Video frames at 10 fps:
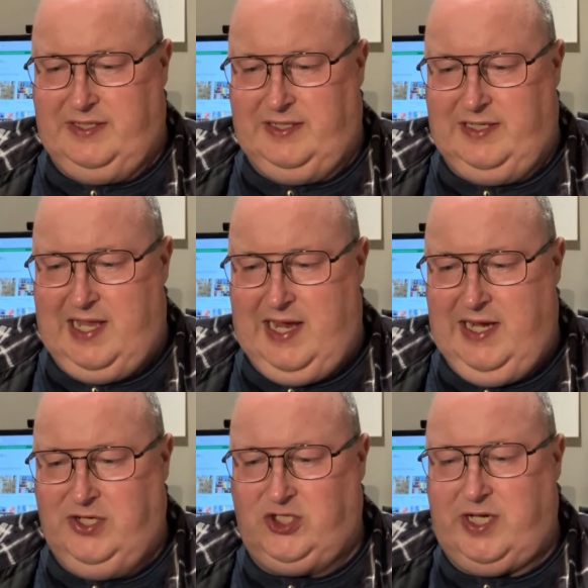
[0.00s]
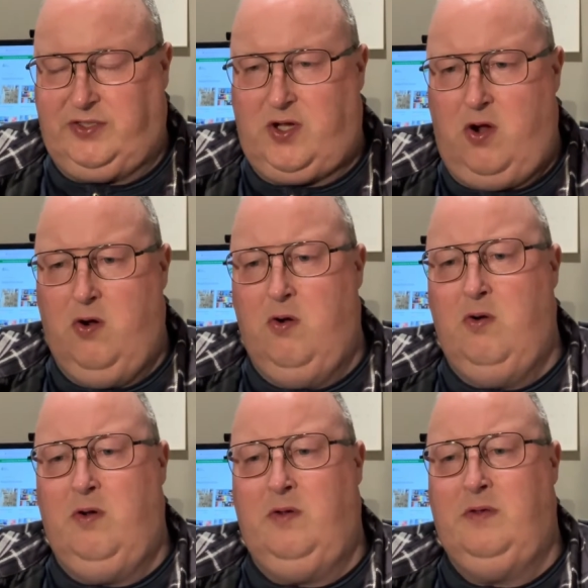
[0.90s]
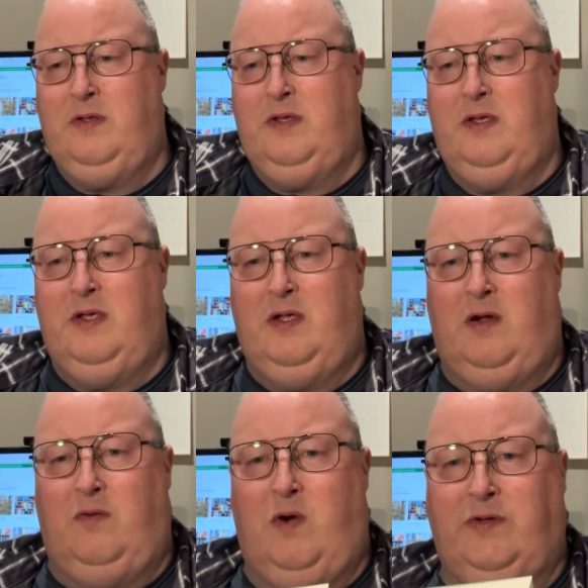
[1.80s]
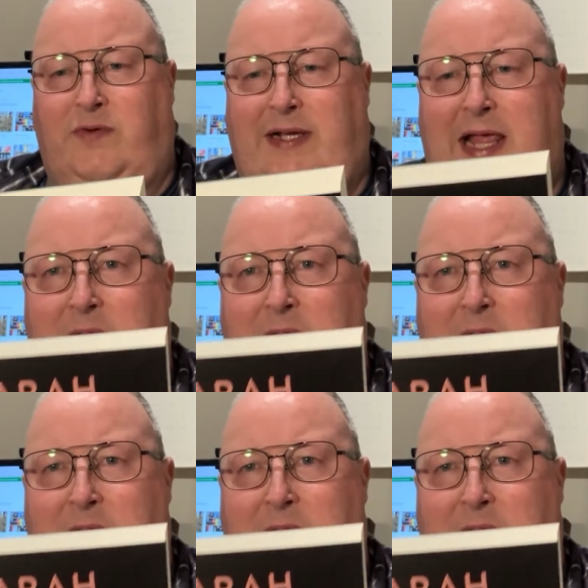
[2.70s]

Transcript: Le Chateau. What really